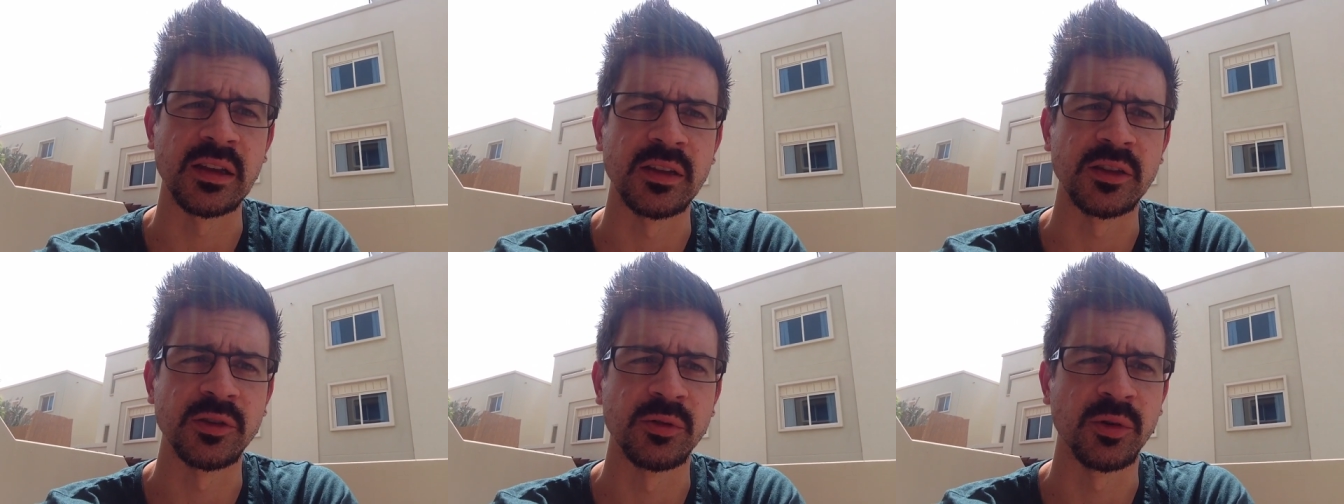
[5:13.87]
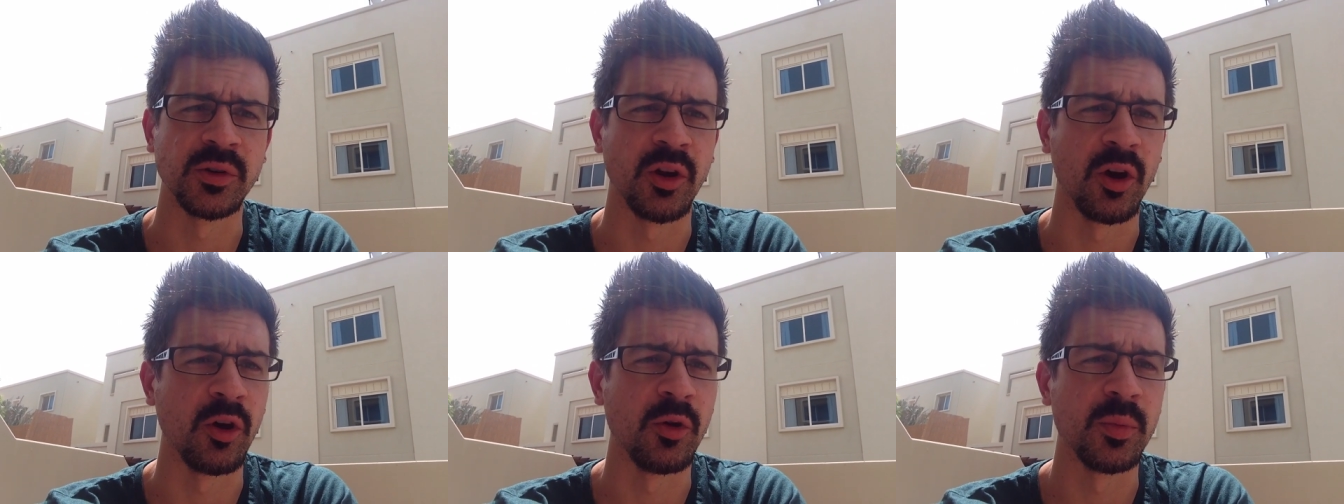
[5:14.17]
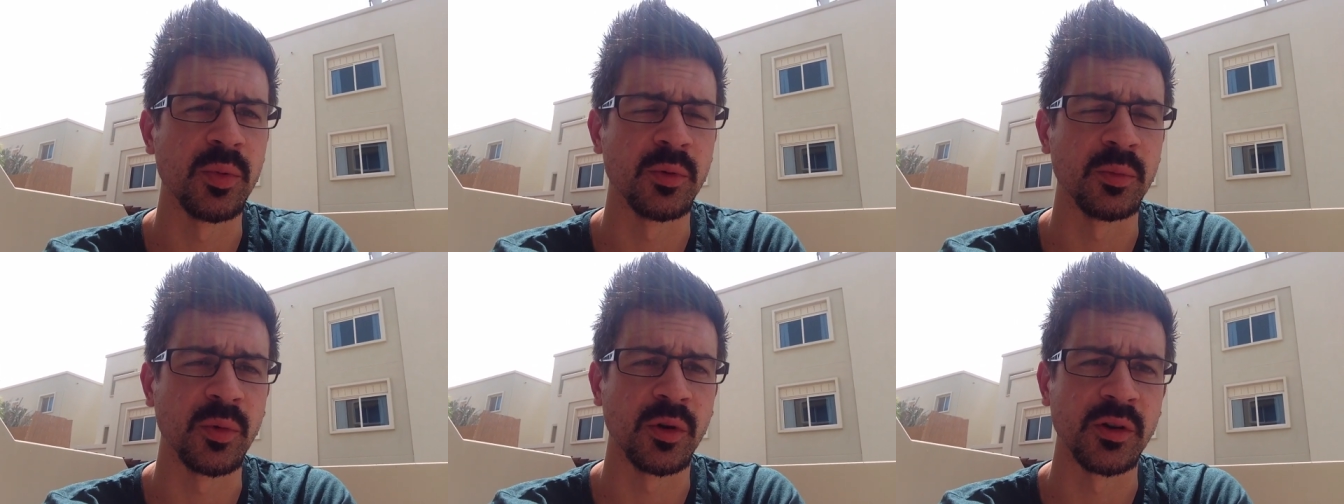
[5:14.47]
into an
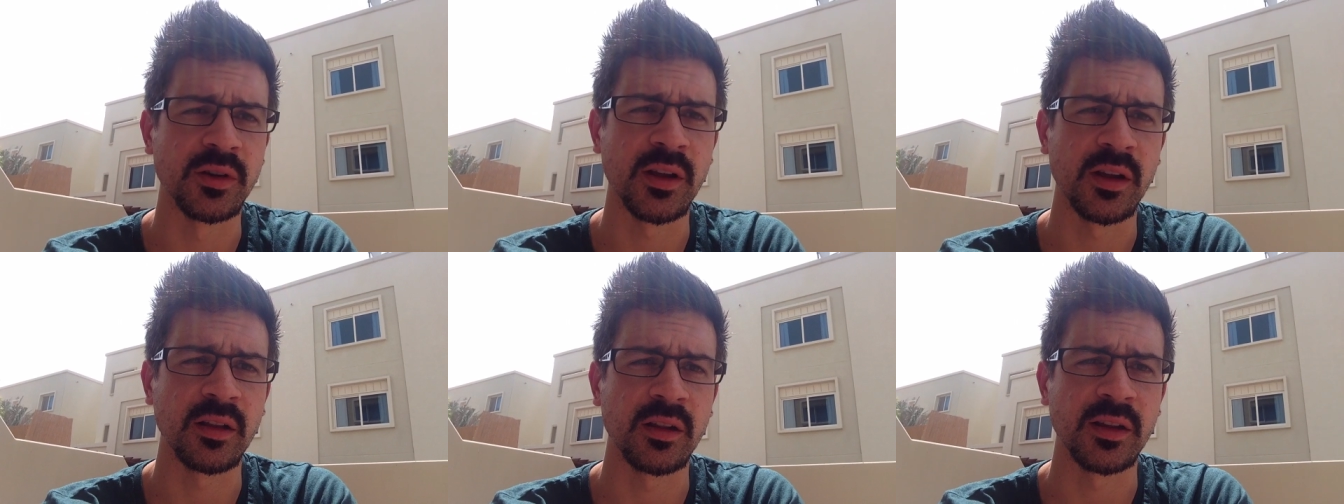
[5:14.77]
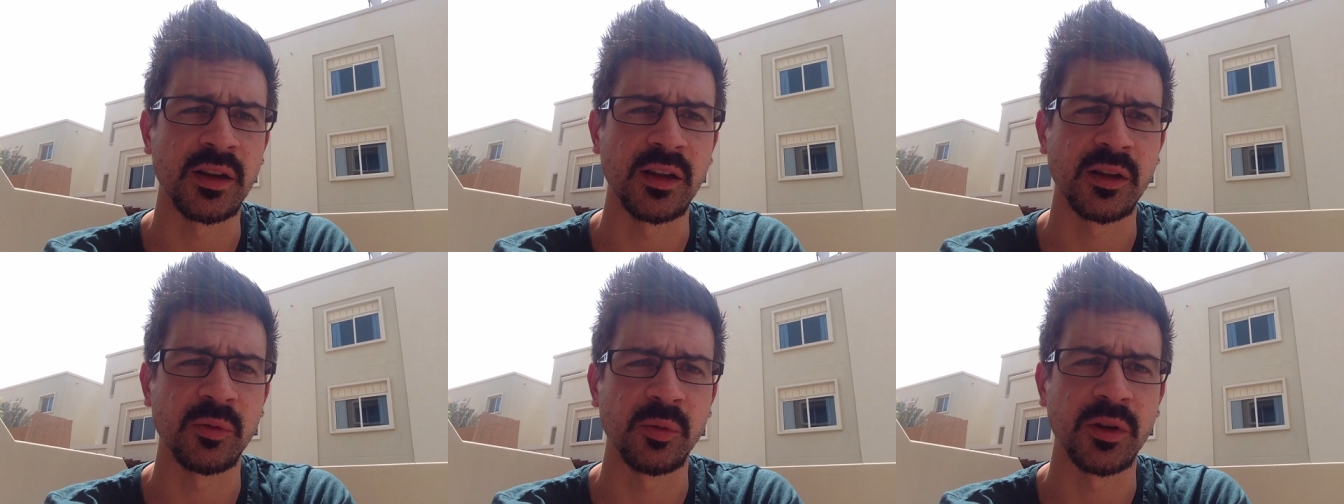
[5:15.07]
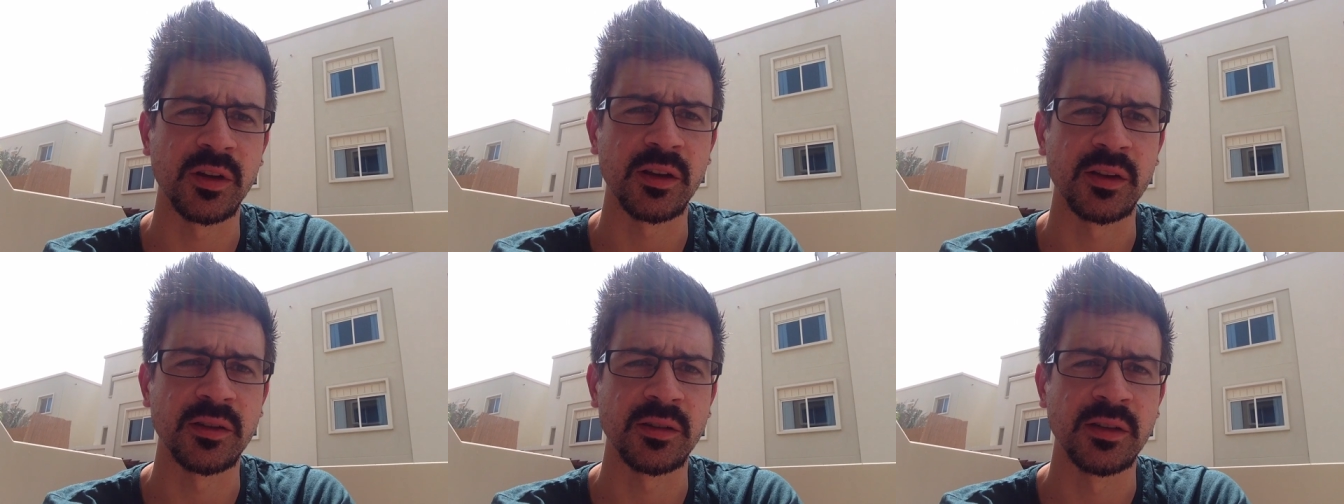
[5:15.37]
open modality
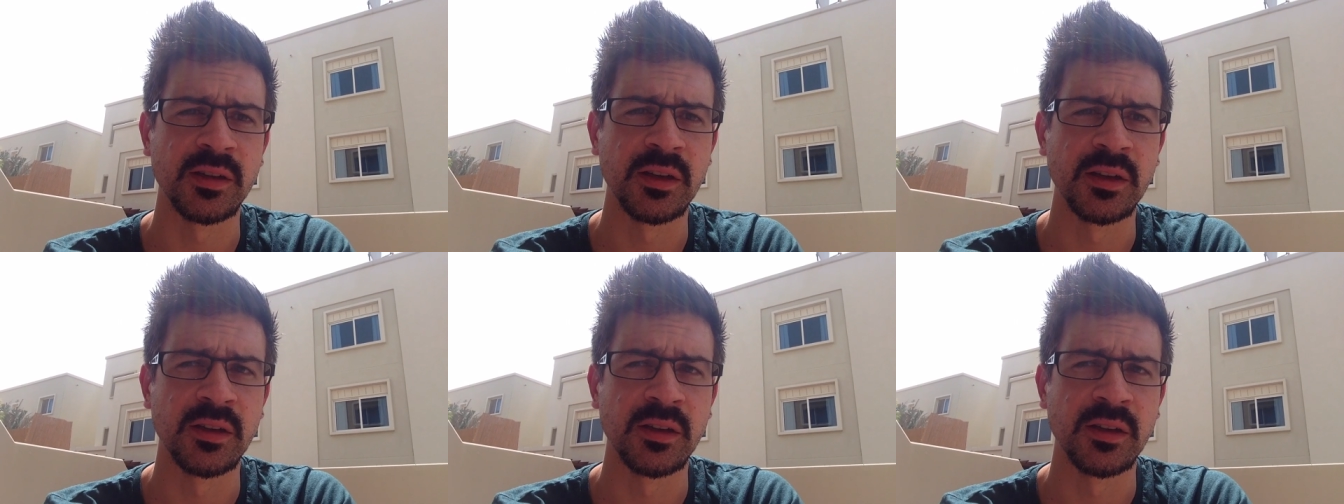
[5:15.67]
where